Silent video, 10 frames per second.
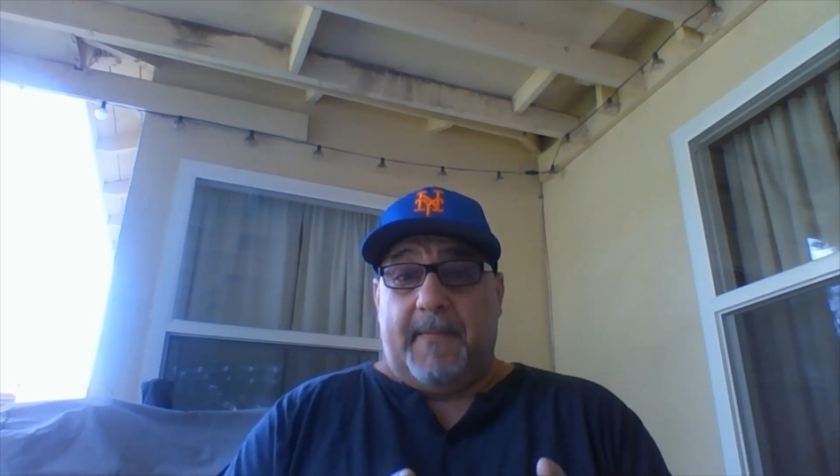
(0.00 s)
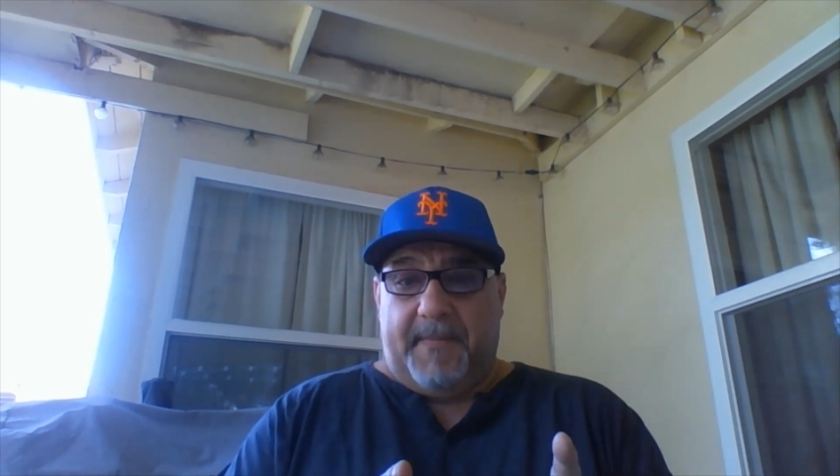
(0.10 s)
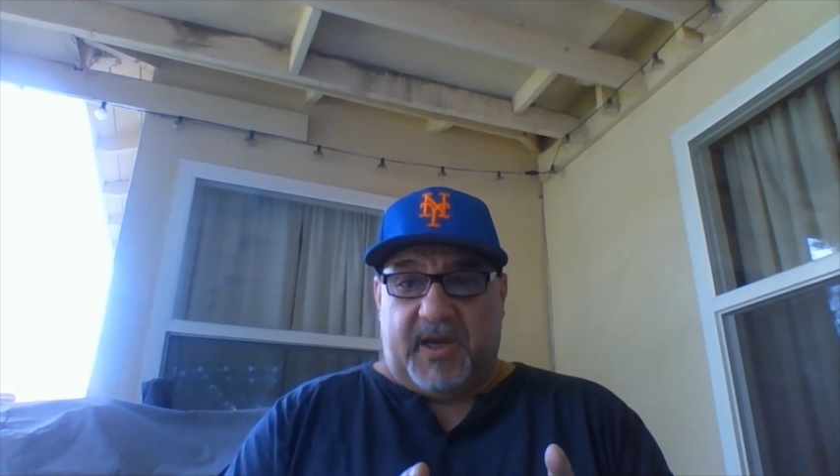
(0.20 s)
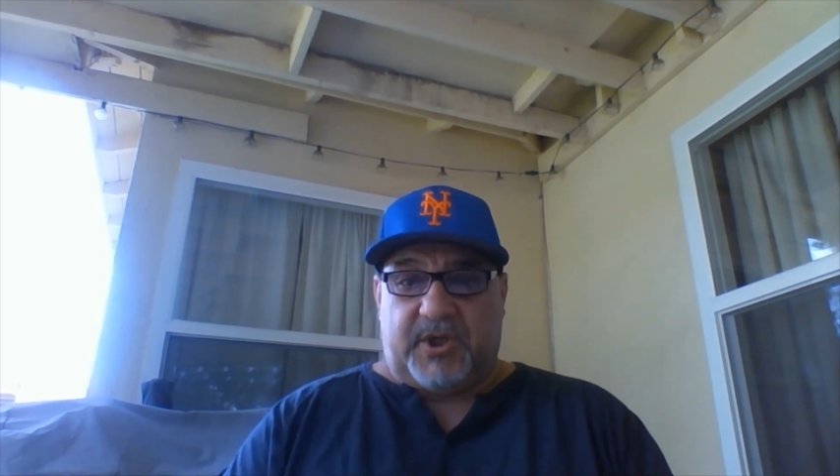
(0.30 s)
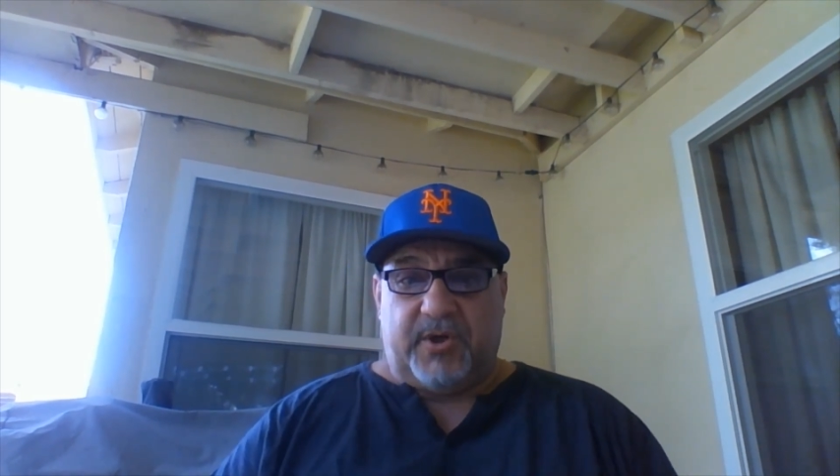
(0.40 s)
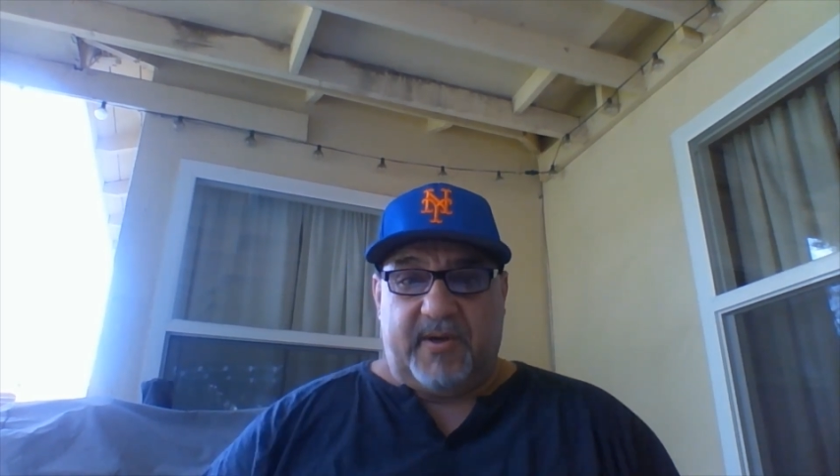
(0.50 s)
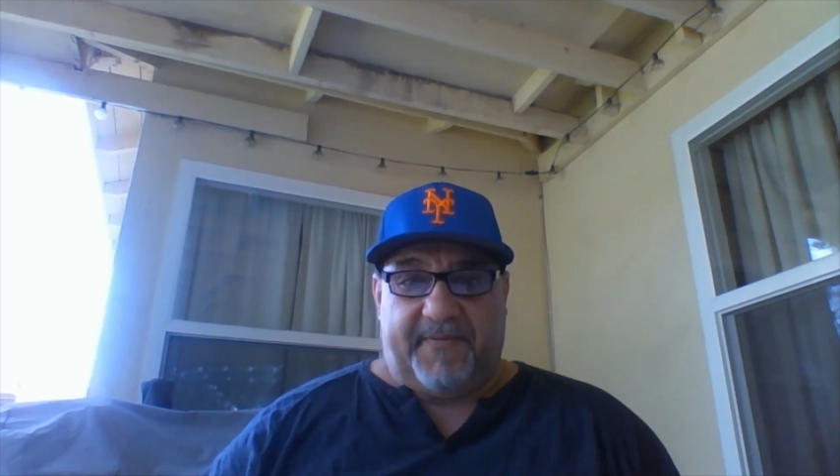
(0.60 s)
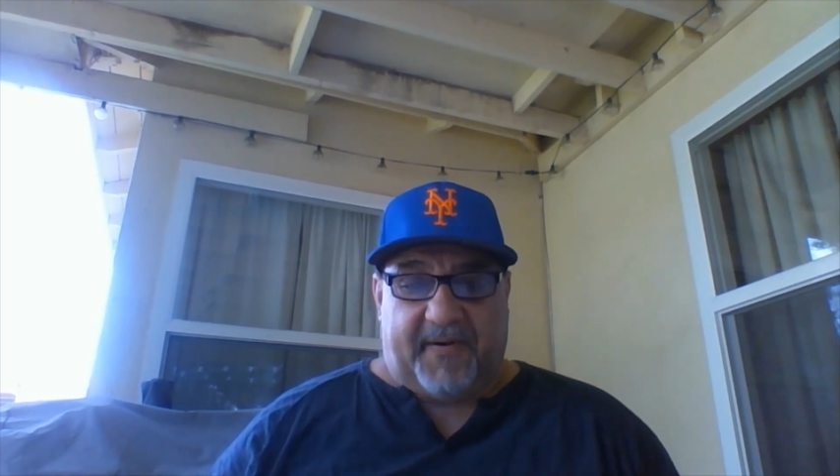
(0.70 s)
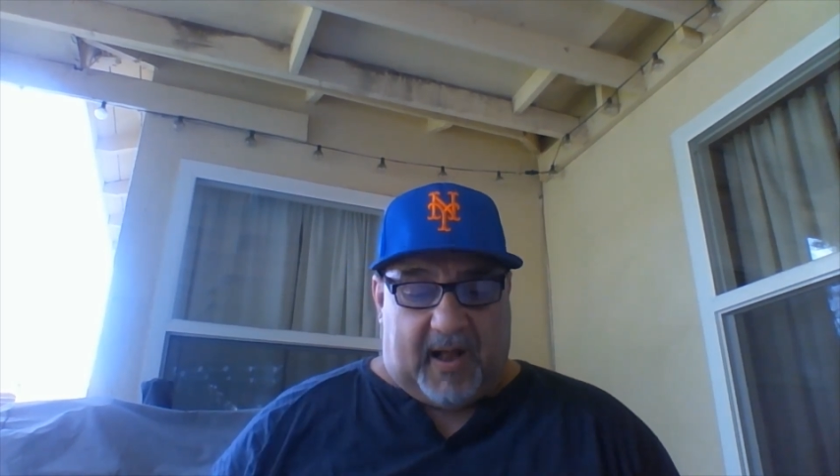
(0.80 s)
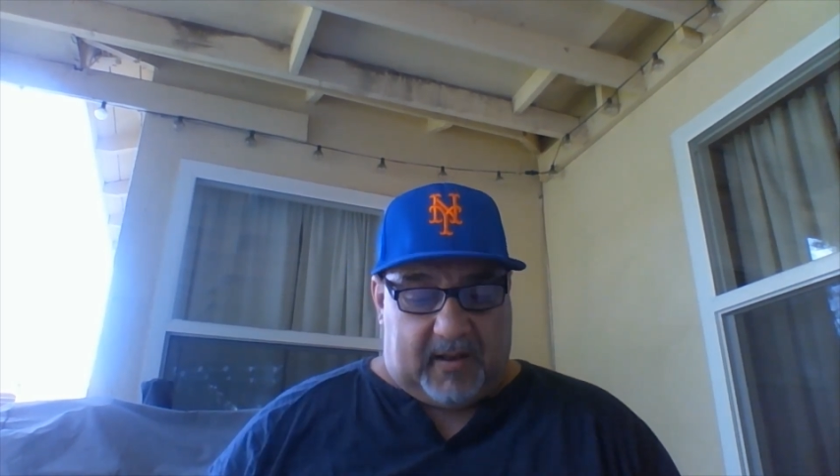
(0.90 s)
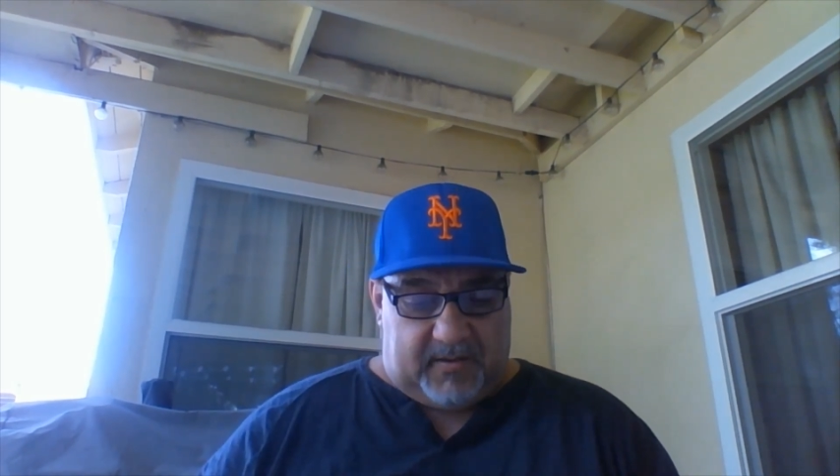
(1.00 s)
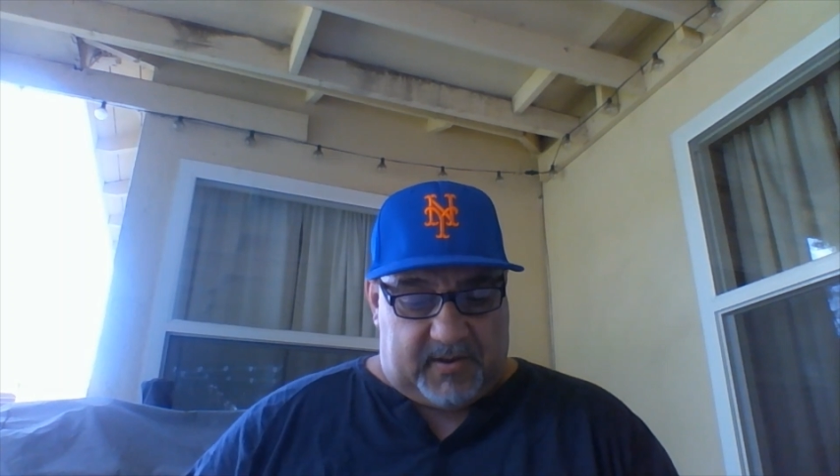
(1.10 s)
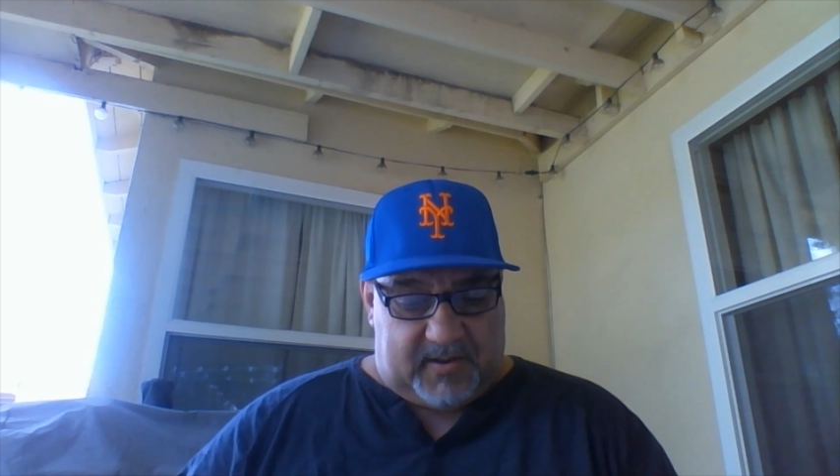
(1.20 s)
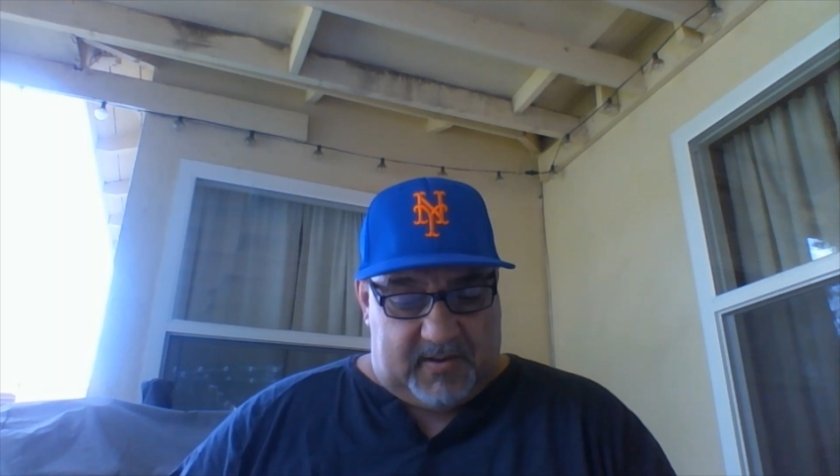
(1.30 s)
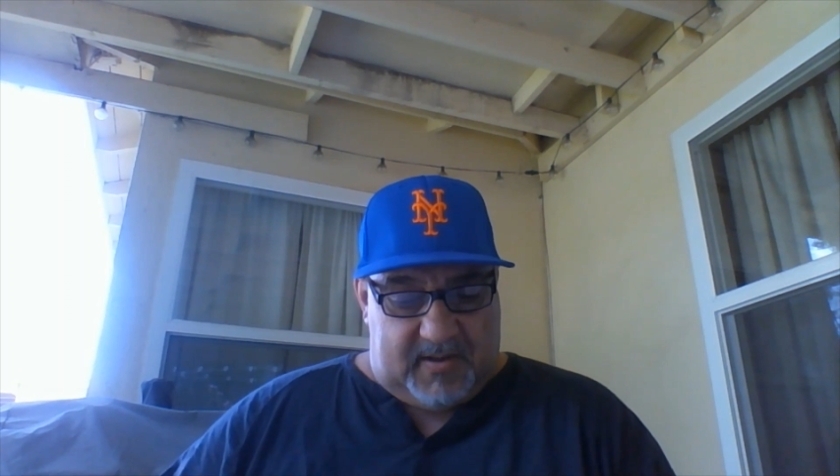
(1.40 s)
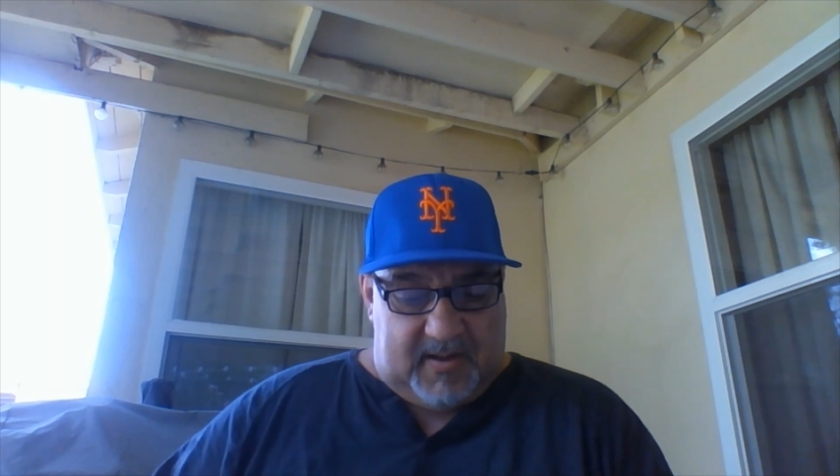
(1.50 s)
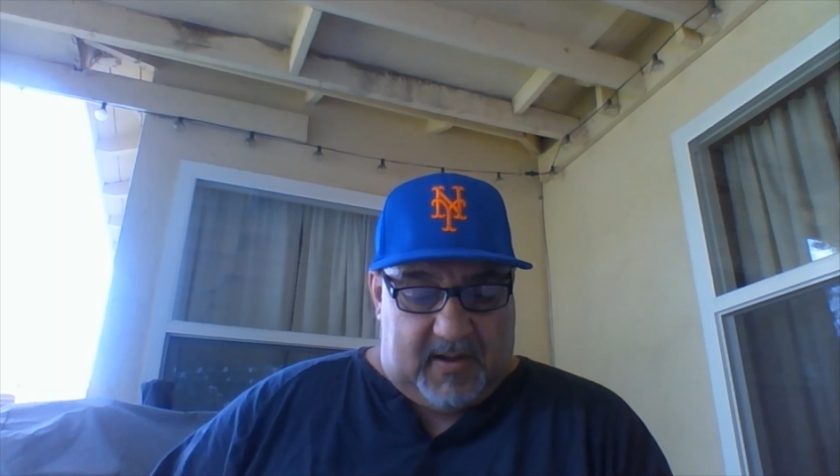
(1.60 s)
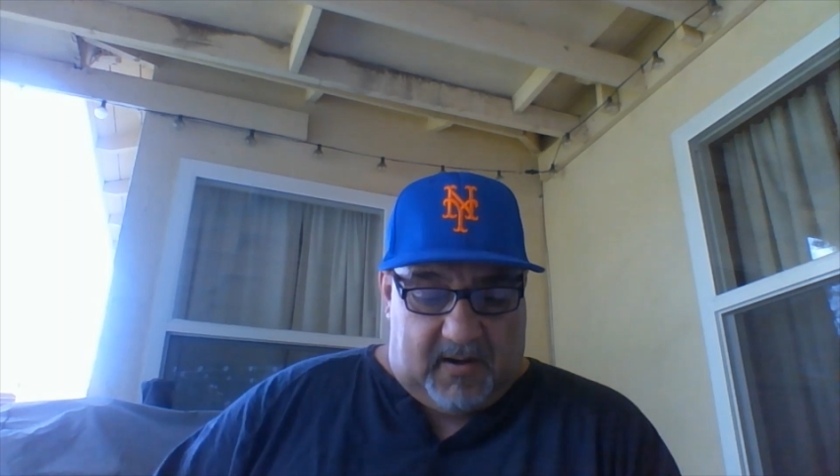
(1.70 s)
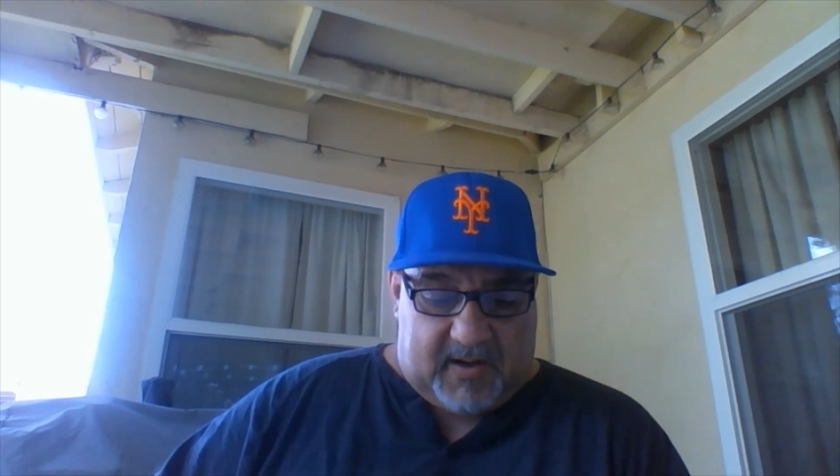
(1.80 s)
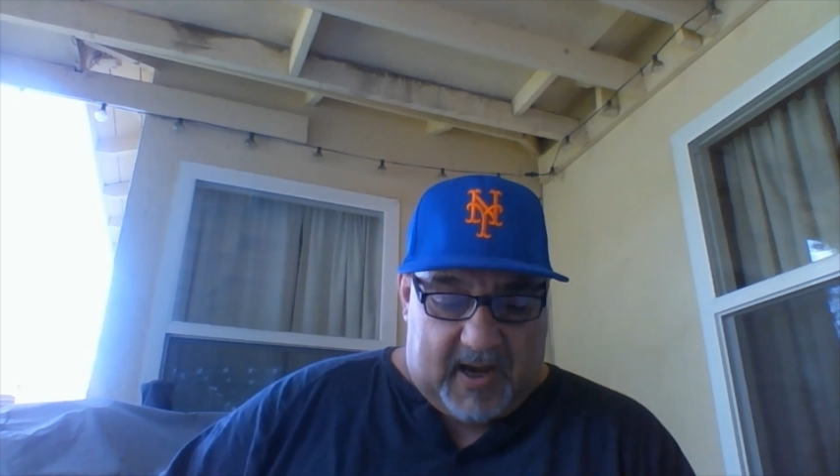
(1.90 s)
make sure you follows.
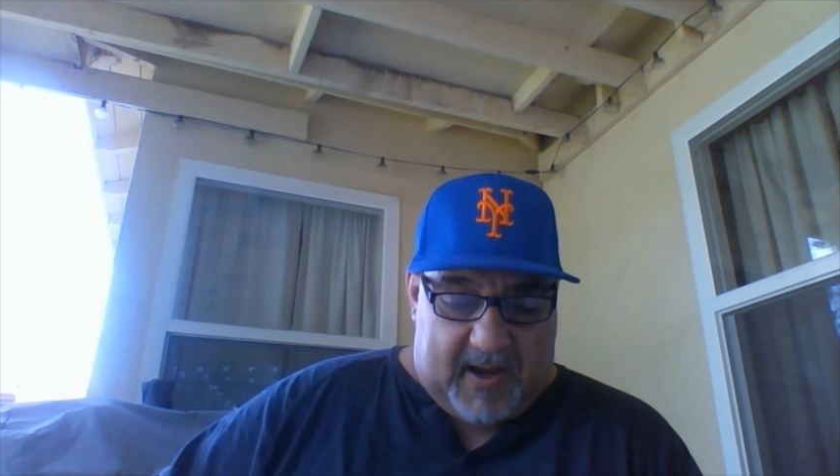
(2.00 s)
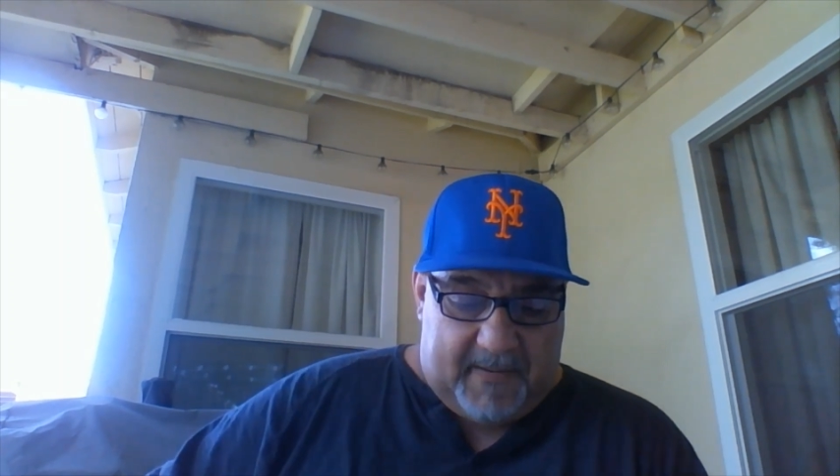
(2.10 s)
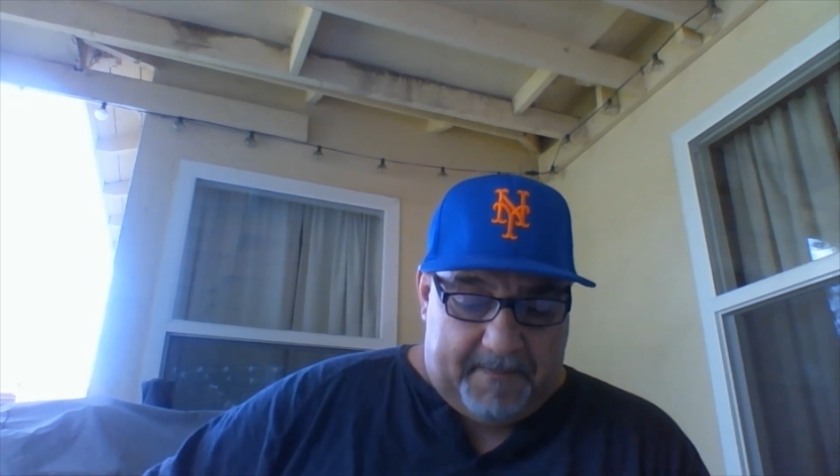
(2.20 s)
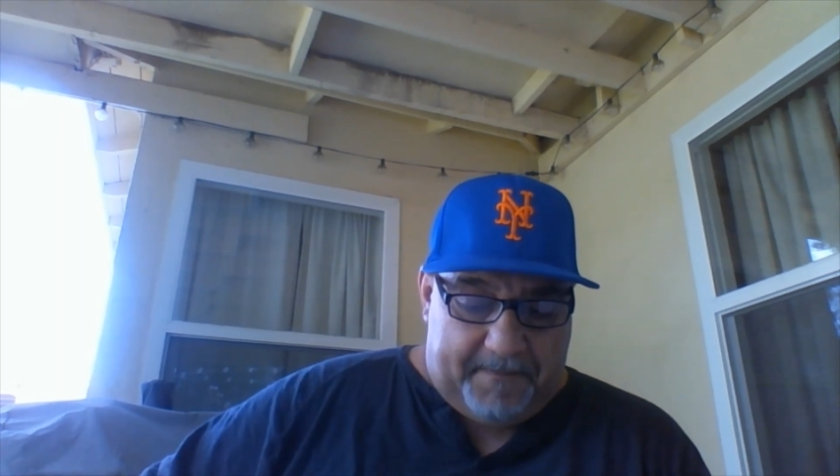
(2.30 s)
Okay?